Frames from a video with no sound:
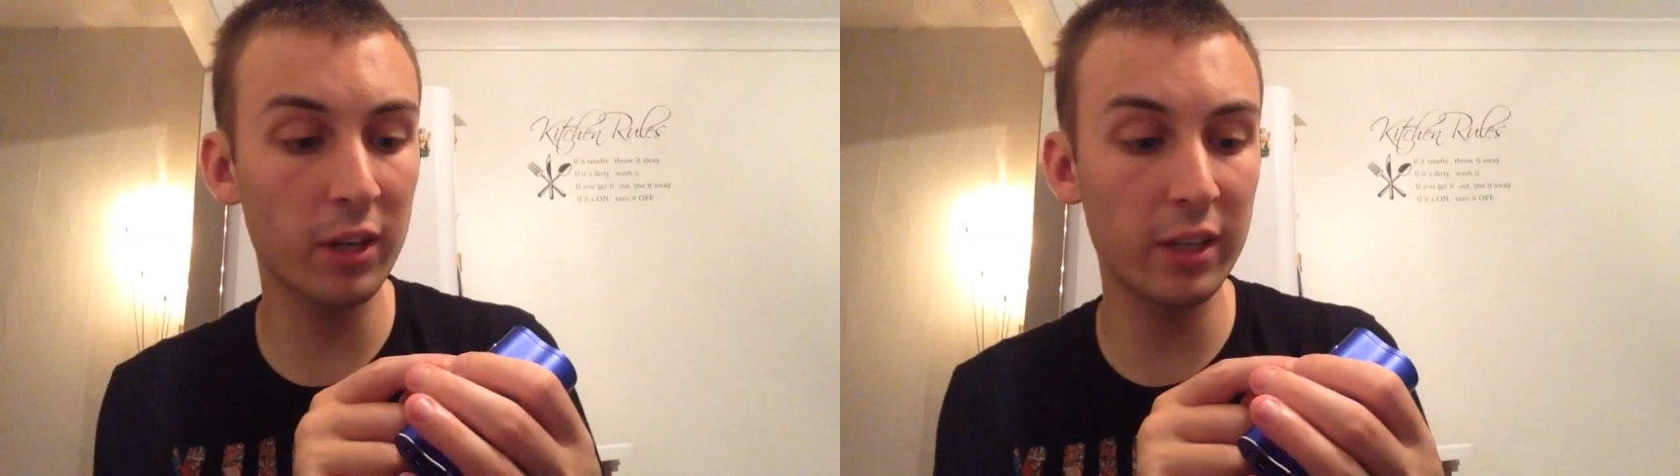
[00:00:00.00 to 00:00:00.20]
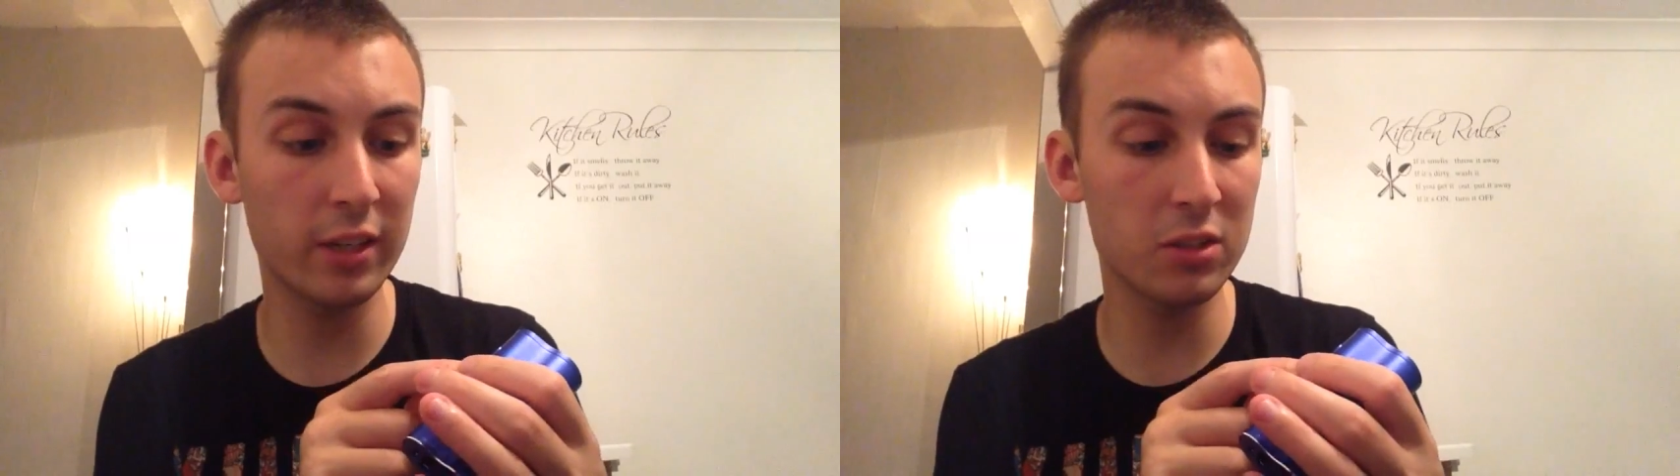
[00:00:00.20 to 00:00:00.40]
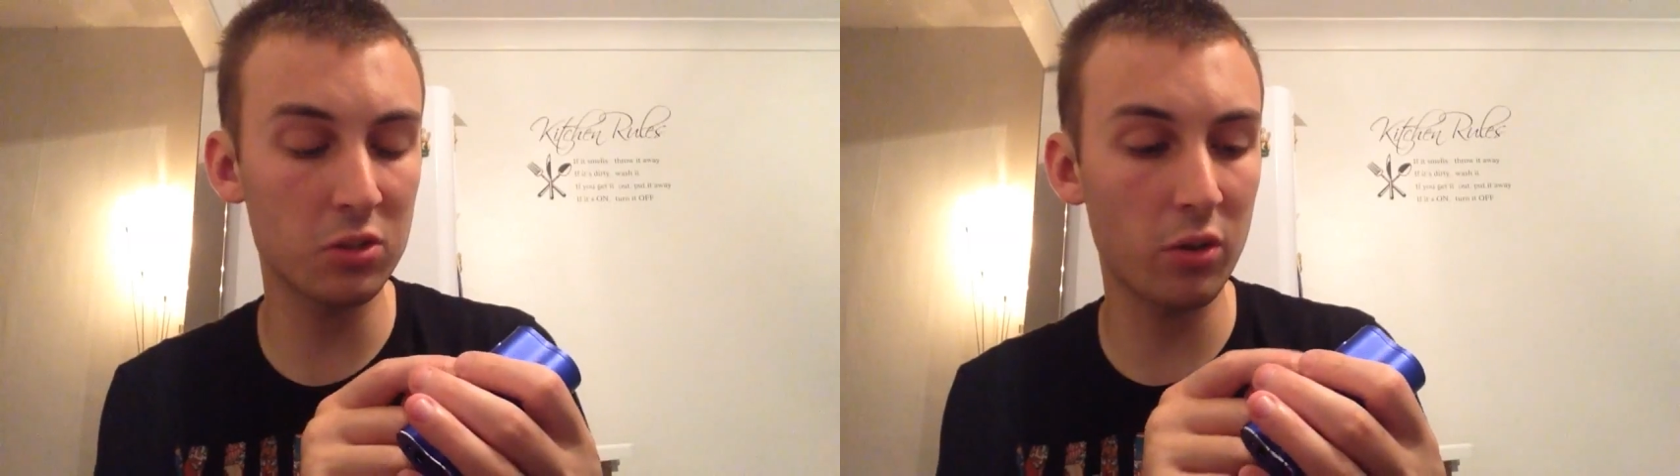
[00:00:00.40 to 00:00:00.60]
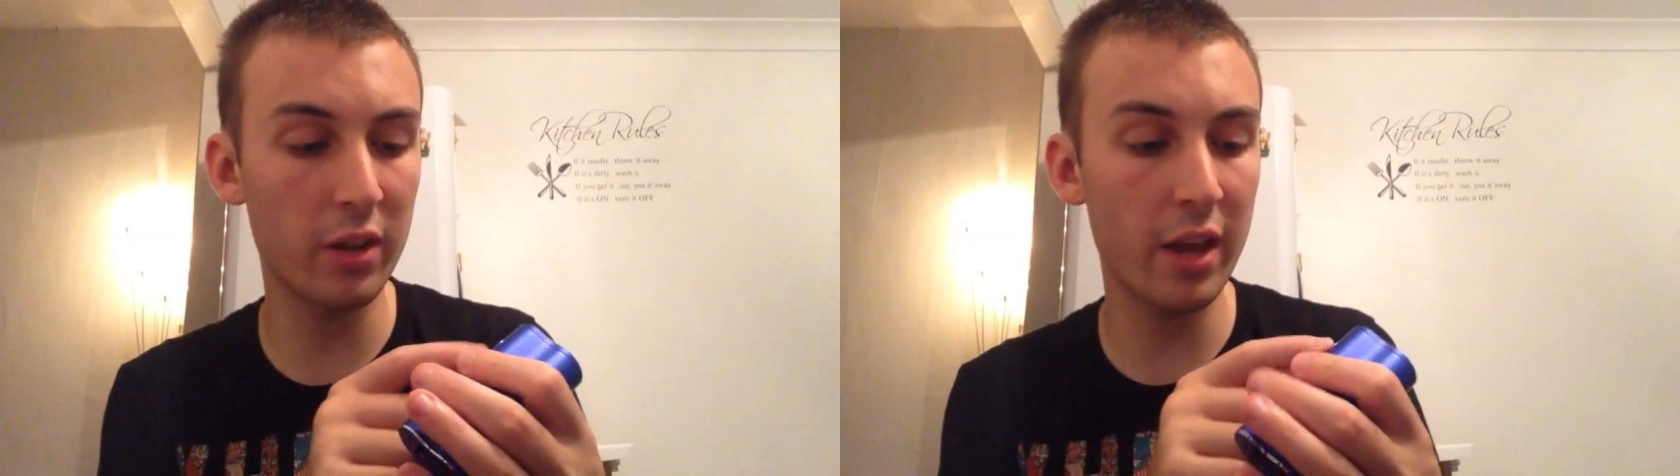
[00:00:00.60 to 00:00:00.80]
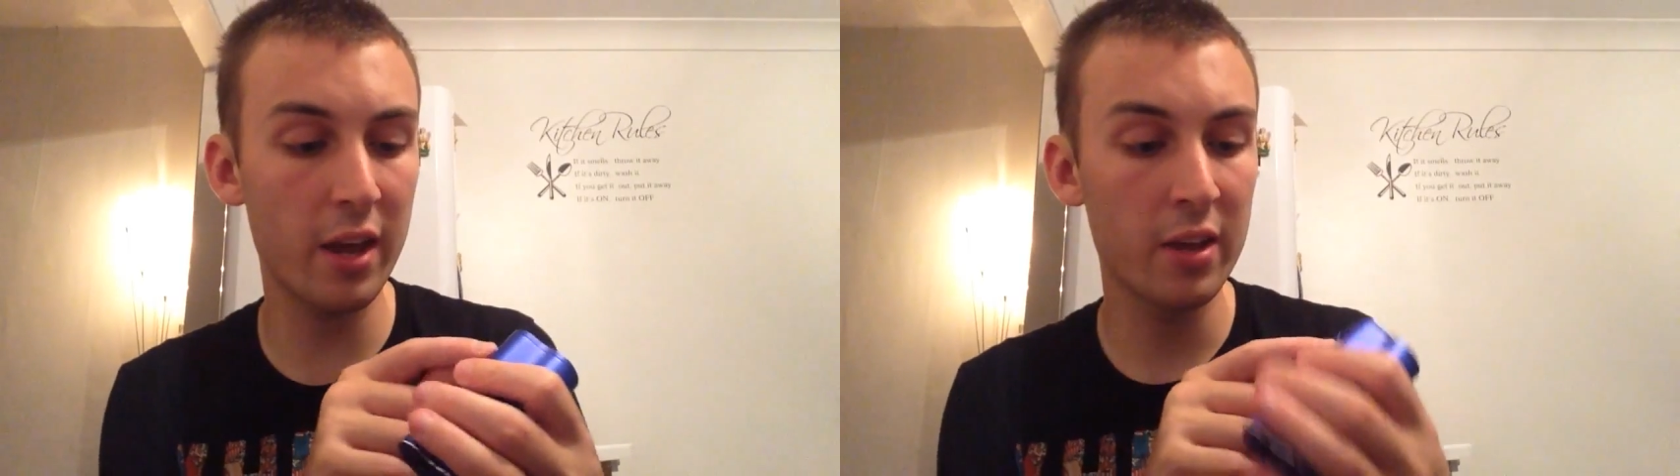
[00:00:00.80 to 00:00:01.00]
readings on
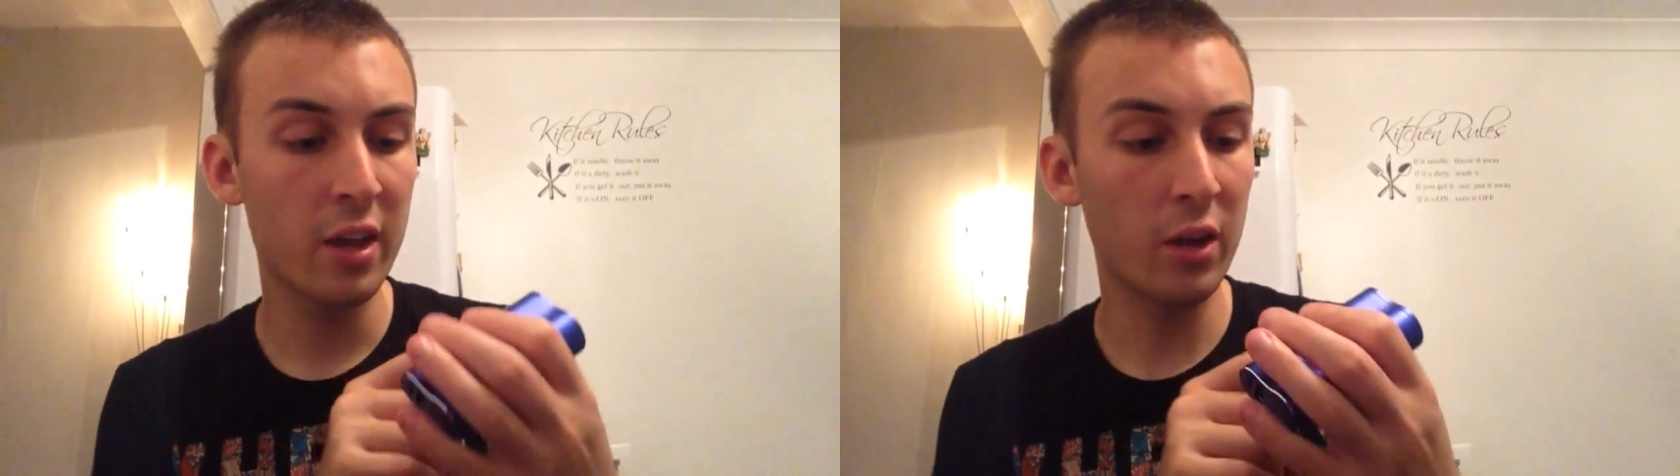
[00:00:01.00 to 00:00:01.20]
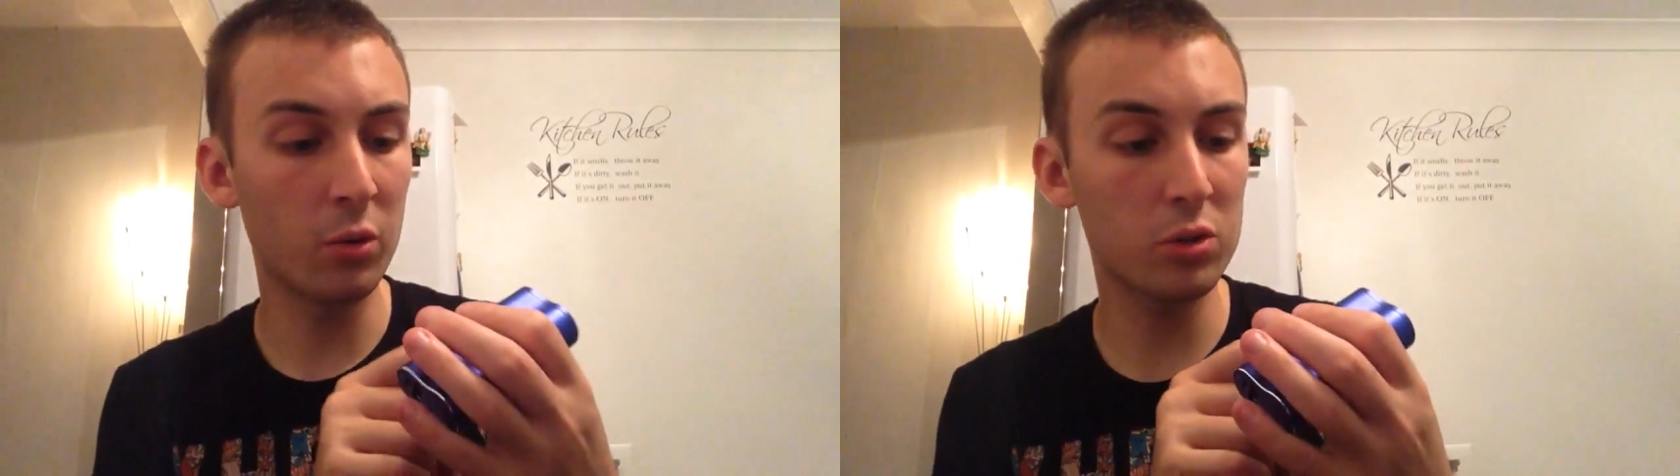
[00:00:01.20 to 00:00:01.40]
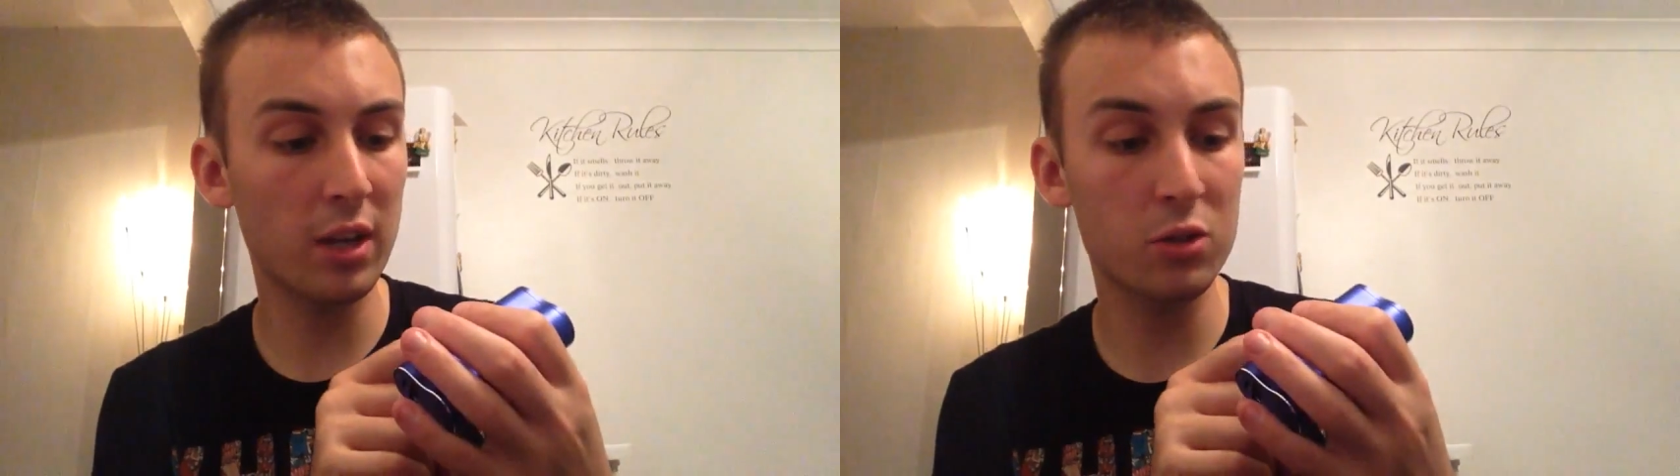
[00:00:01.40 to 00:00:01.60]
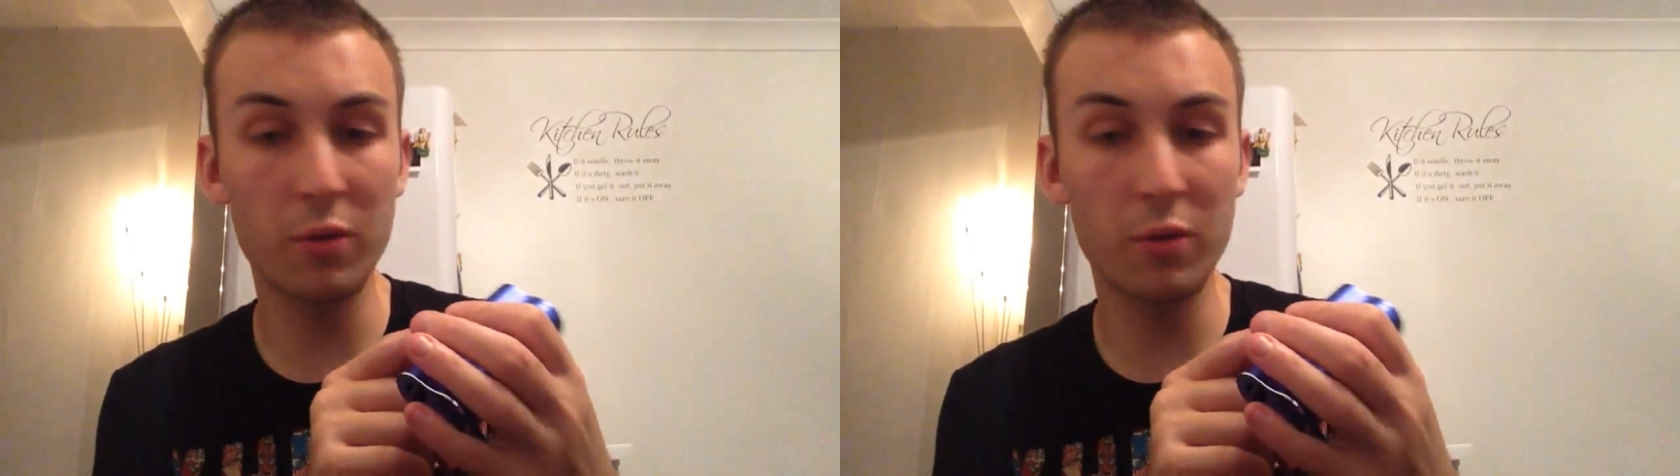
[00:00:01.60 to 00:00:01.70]
there, and also has